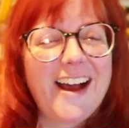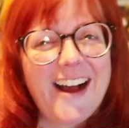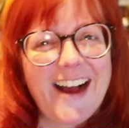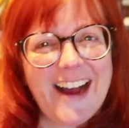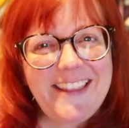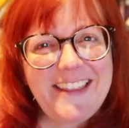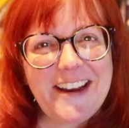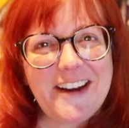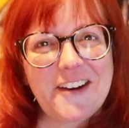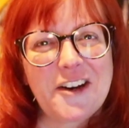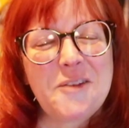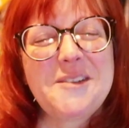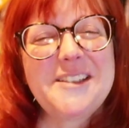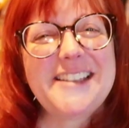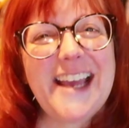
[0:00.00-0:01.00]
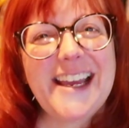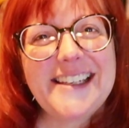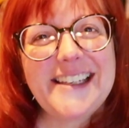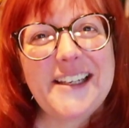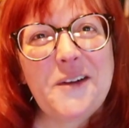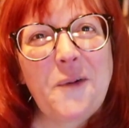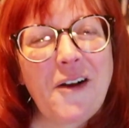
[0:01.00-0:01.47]
Hi there, I'm
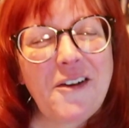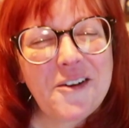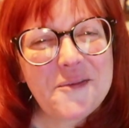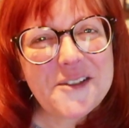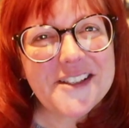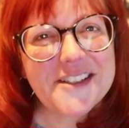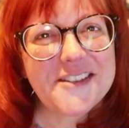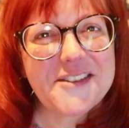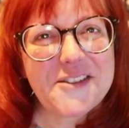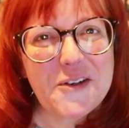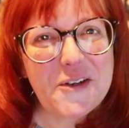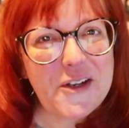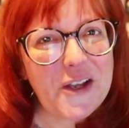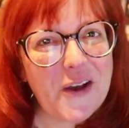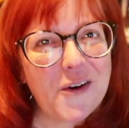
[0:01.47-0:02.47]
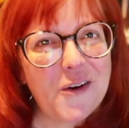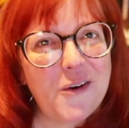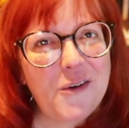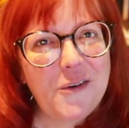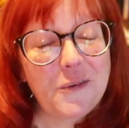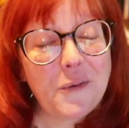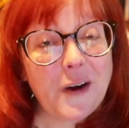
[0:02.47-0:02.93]
Sandy. Welcome to the
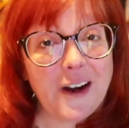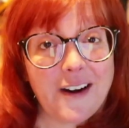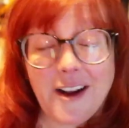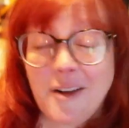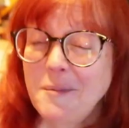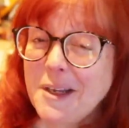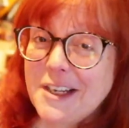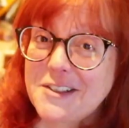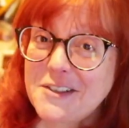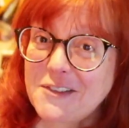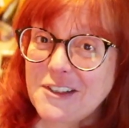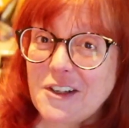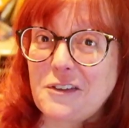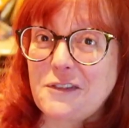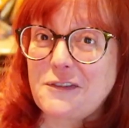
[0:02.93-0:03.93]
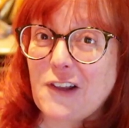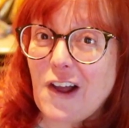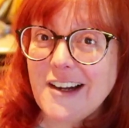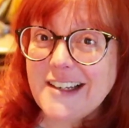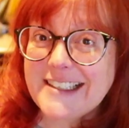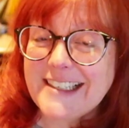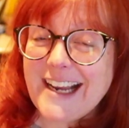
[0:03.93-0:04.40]
studio where I'm going to do a little
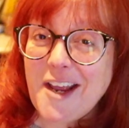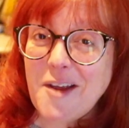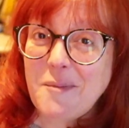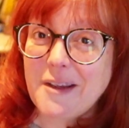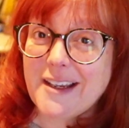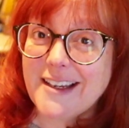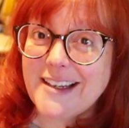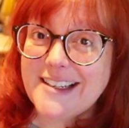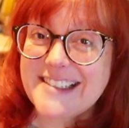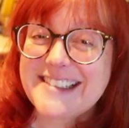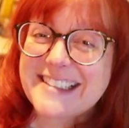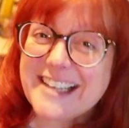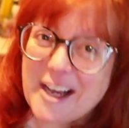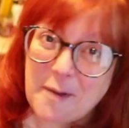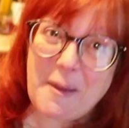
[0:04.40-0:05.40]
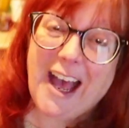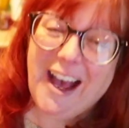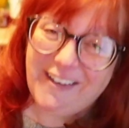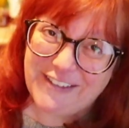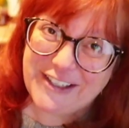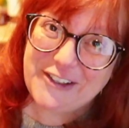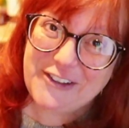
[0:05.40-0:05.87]
vlog today because I'm
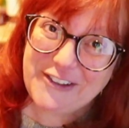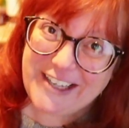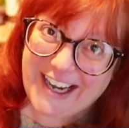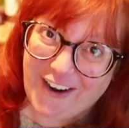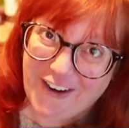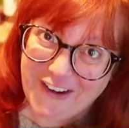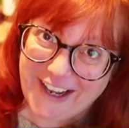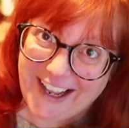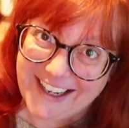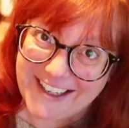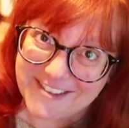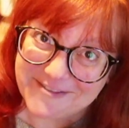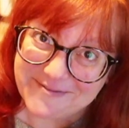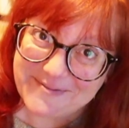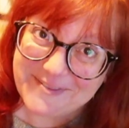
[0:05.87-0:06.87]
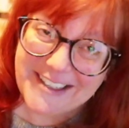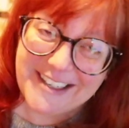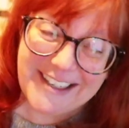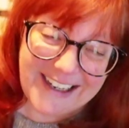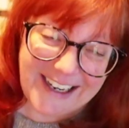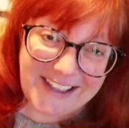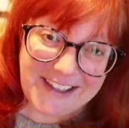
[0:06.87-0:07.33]
having a good hair day.
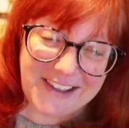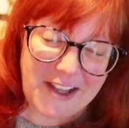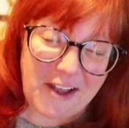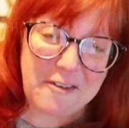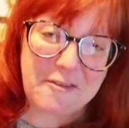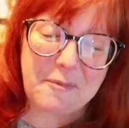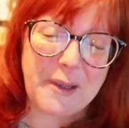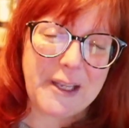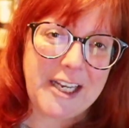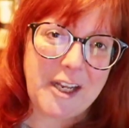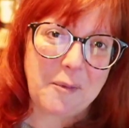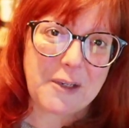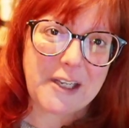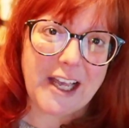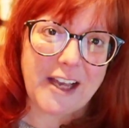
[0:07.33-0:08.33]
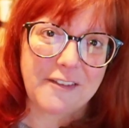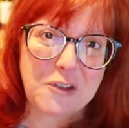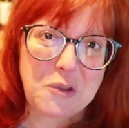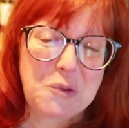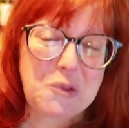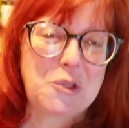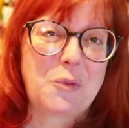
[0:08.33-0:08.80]
I love being able to have
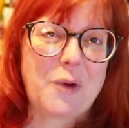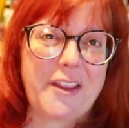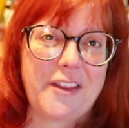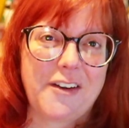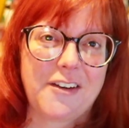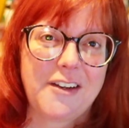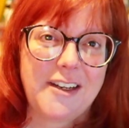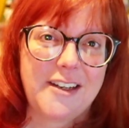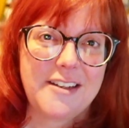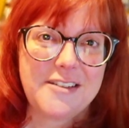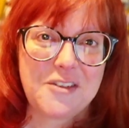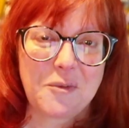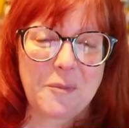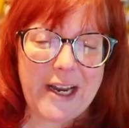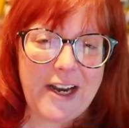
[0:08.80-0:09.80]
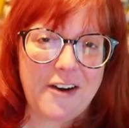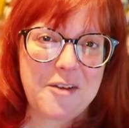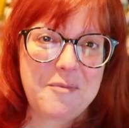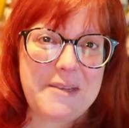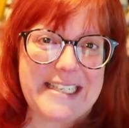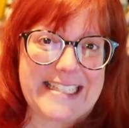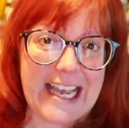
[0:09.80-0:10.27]
cooler weather so my hair
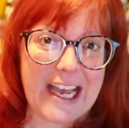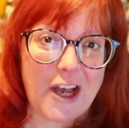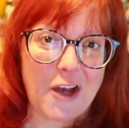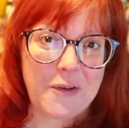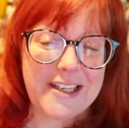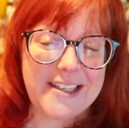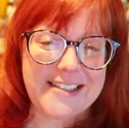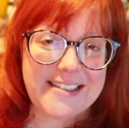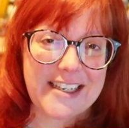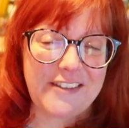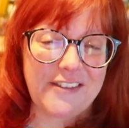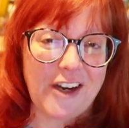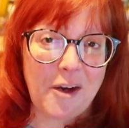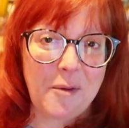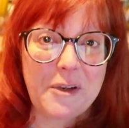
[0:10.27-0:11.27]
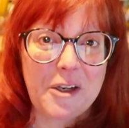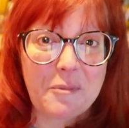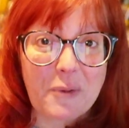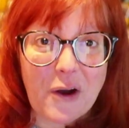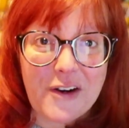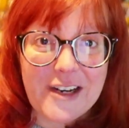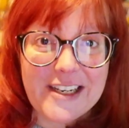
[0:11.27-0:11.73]
can be down instead of up in a
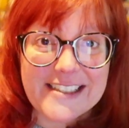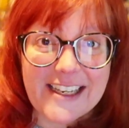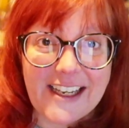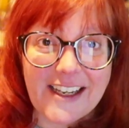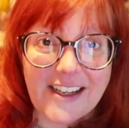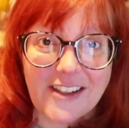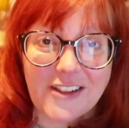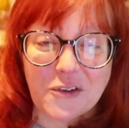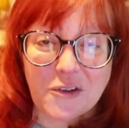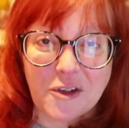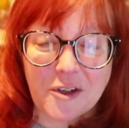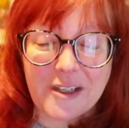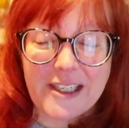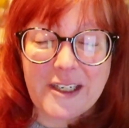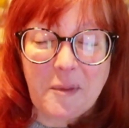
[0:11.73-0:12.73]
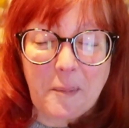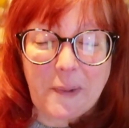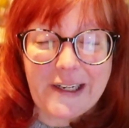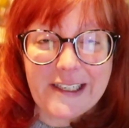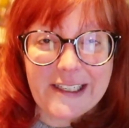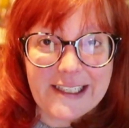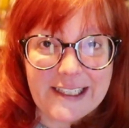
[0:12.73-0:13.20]
ponytail or in a
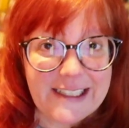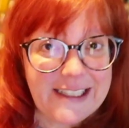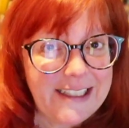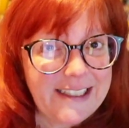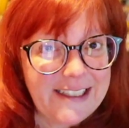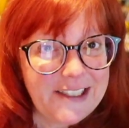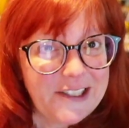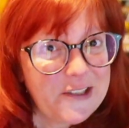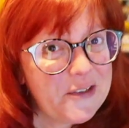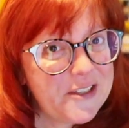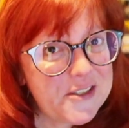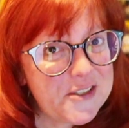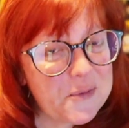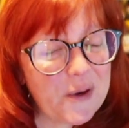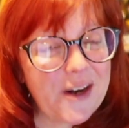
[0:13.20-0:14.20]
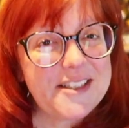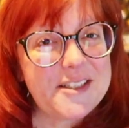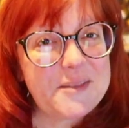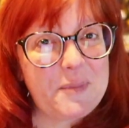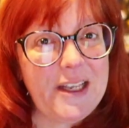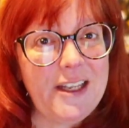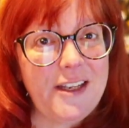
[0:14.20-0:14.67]
bun, which is where it's
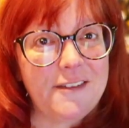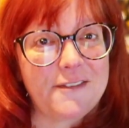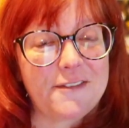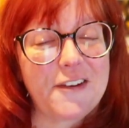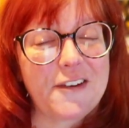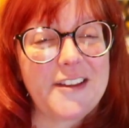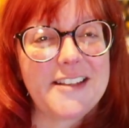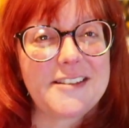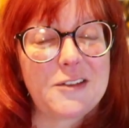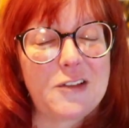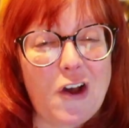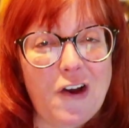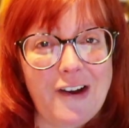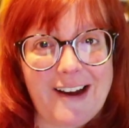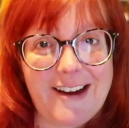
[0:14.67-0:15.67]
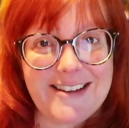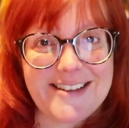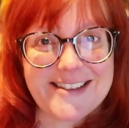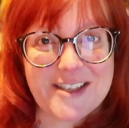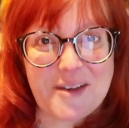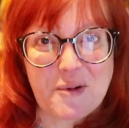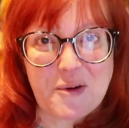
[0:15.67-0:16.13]
been for this long hot
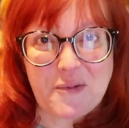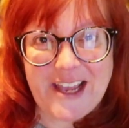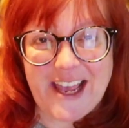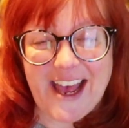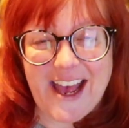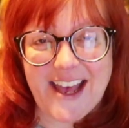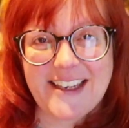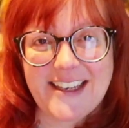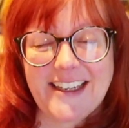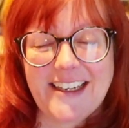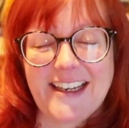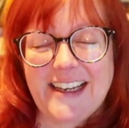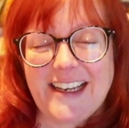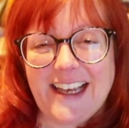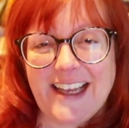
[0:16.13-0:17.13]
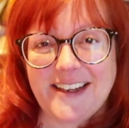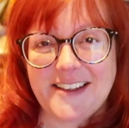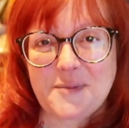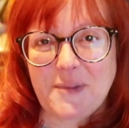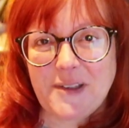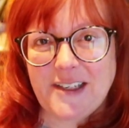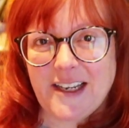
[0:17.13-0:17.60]
summer we had. And
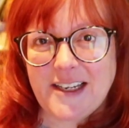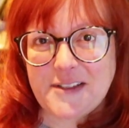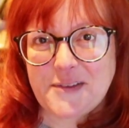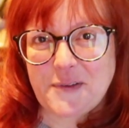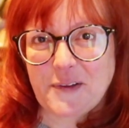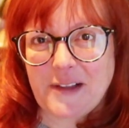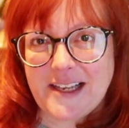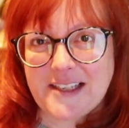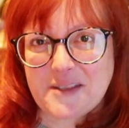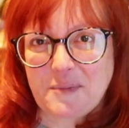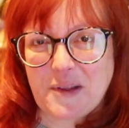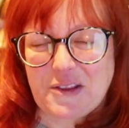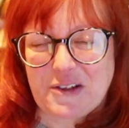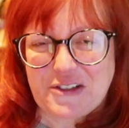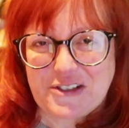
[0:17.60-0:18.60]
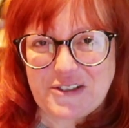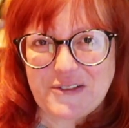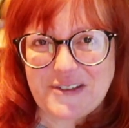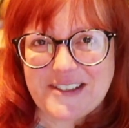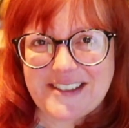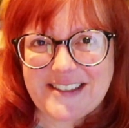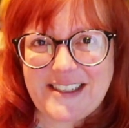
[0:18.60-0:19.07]
it's been nice for the last month or two
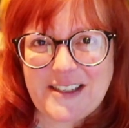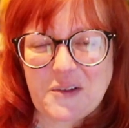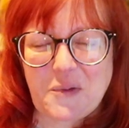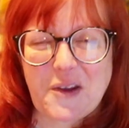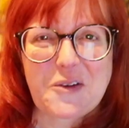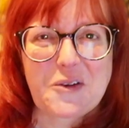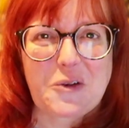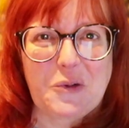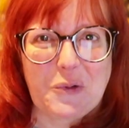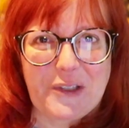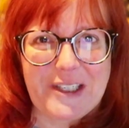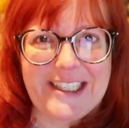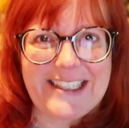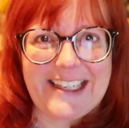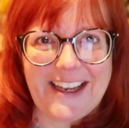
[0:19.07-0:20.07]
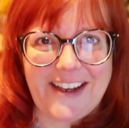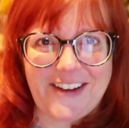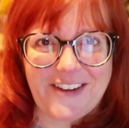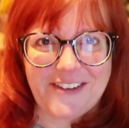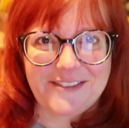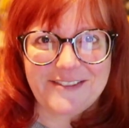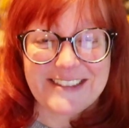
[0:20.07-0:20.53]
to see the weather cooling
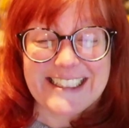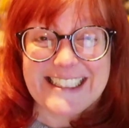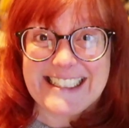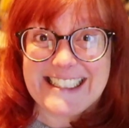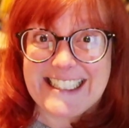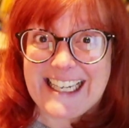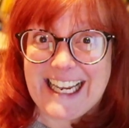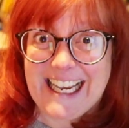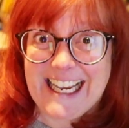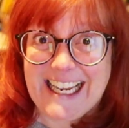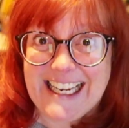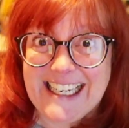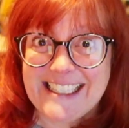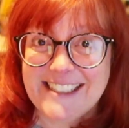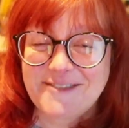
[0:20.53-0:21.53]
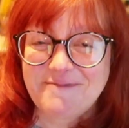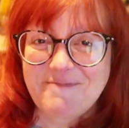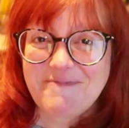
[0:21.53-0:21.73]
down. Yay!